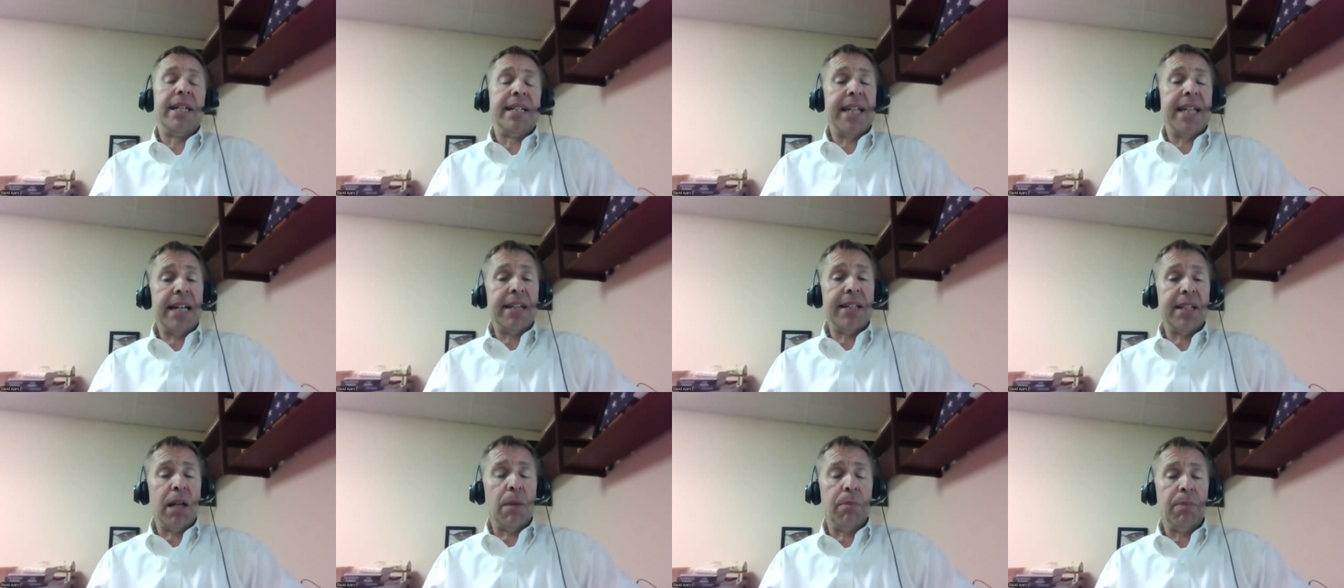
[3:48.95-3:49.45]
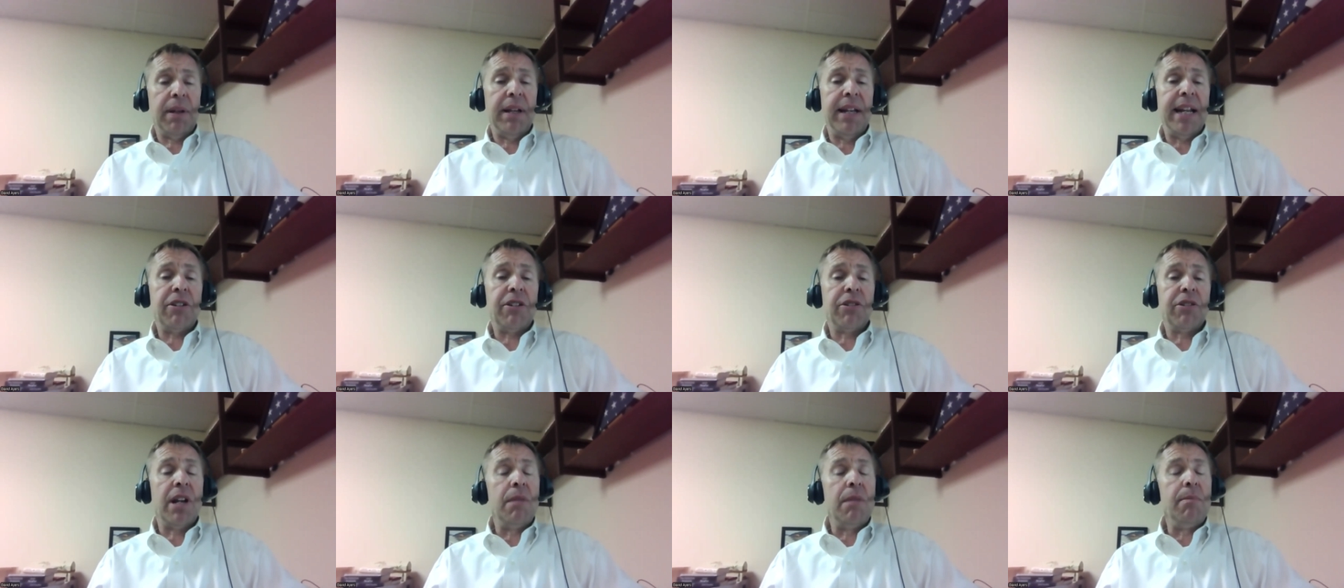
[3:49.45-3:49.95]
is that something
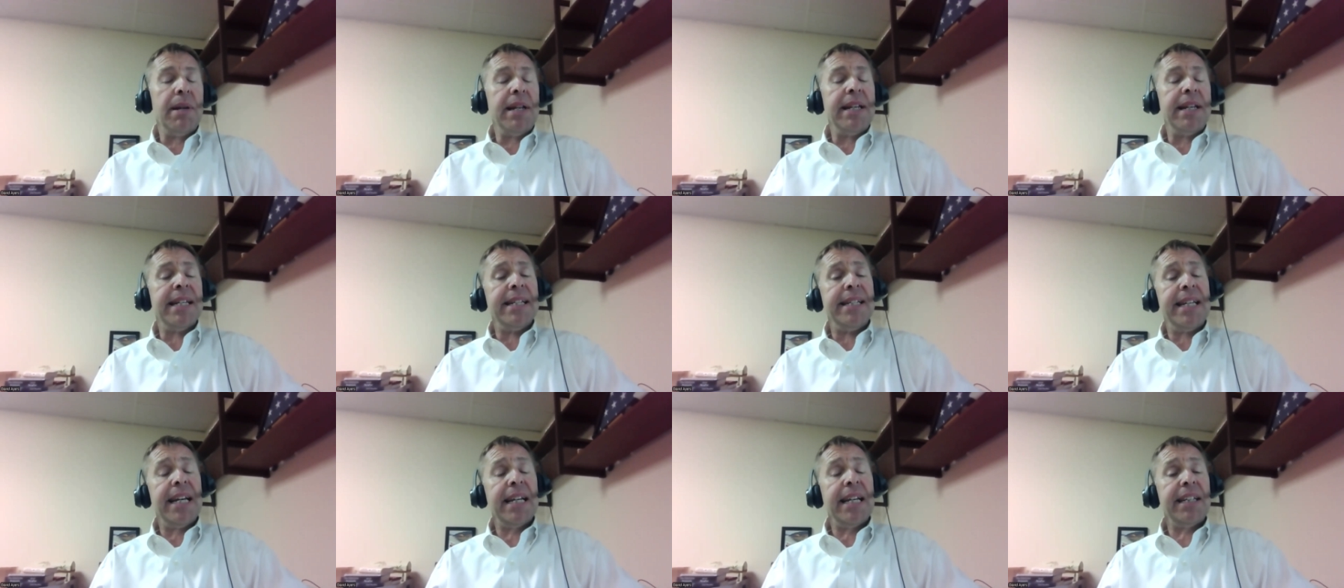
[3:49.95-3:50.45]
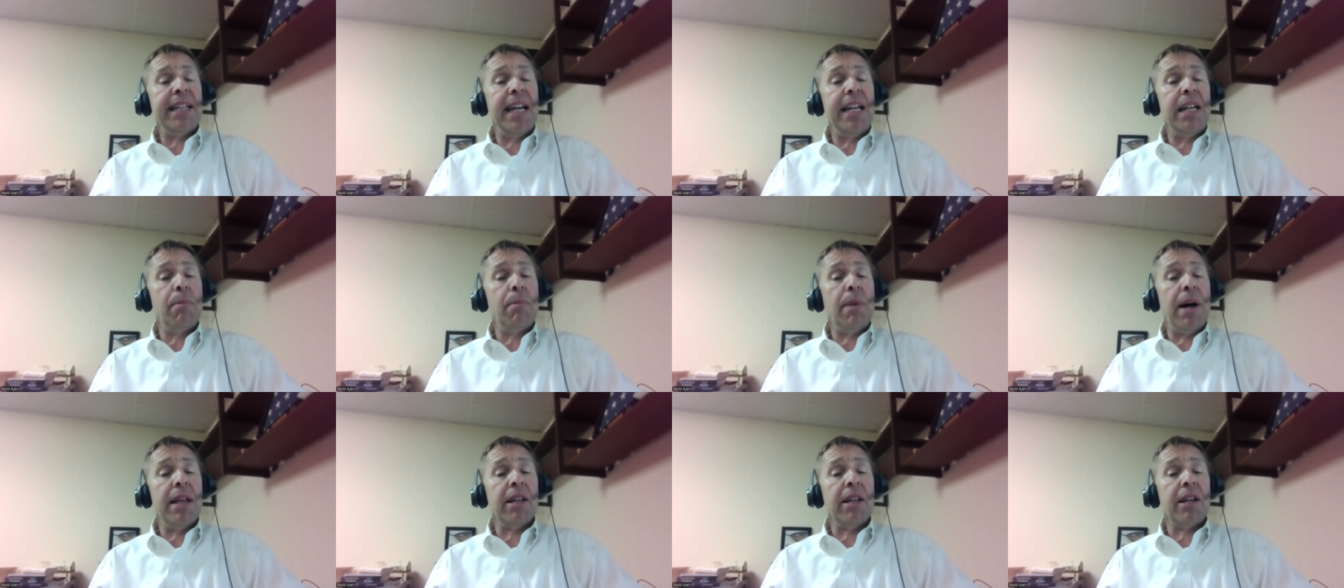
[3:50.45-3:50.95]
that's going to be
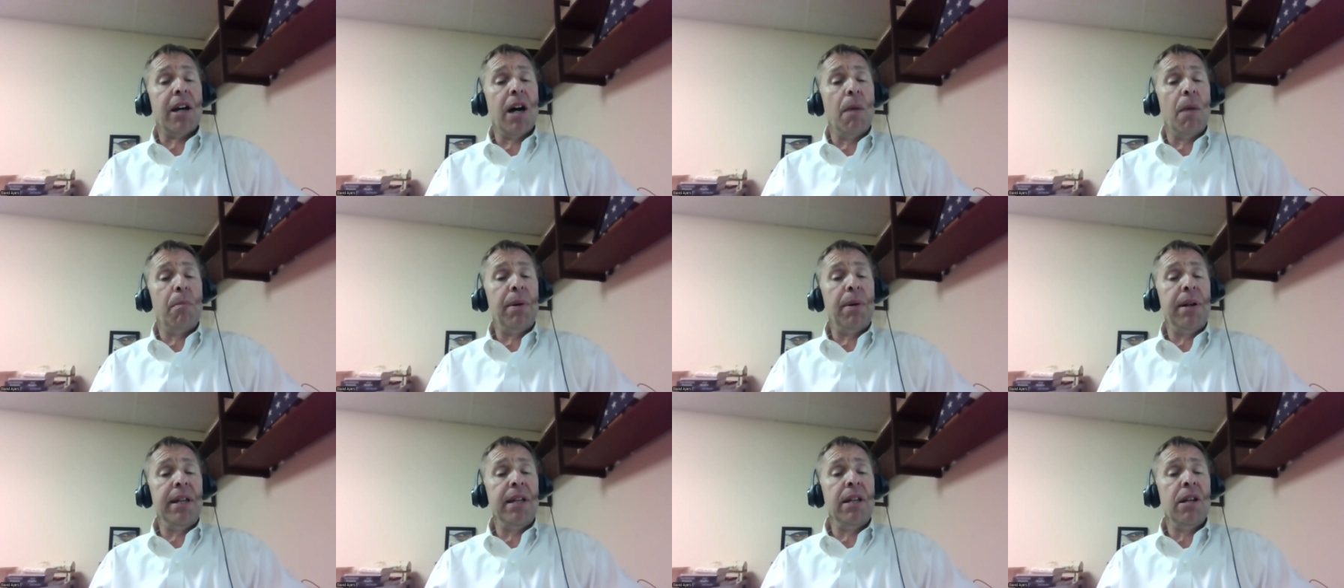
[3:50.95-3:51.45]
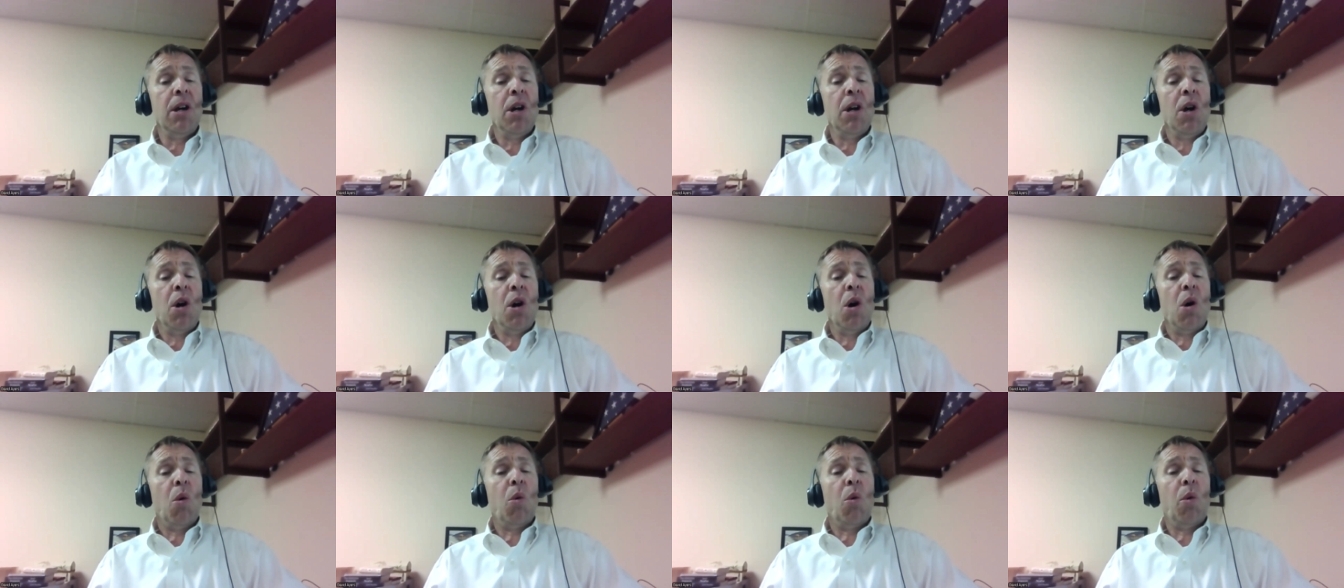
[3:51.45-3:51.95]
dictated by the company,
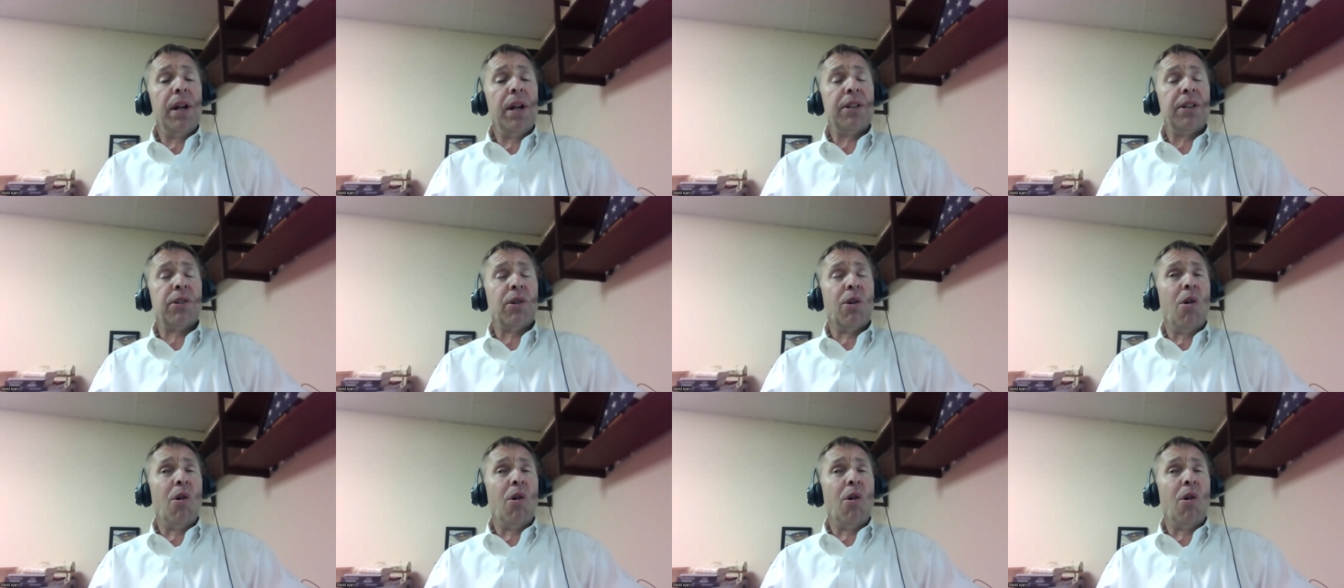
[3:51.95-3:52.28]
or it's